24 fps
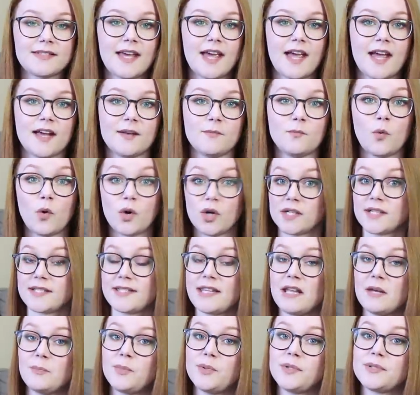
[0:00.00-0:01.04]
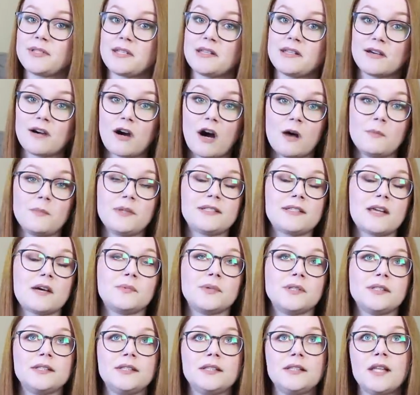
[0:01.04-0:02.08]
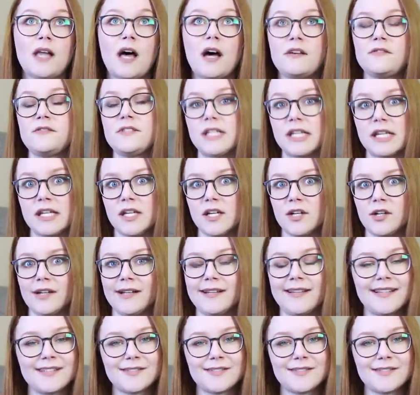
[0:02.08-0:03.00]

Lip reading: and more examples in the comments, I would love to hear it.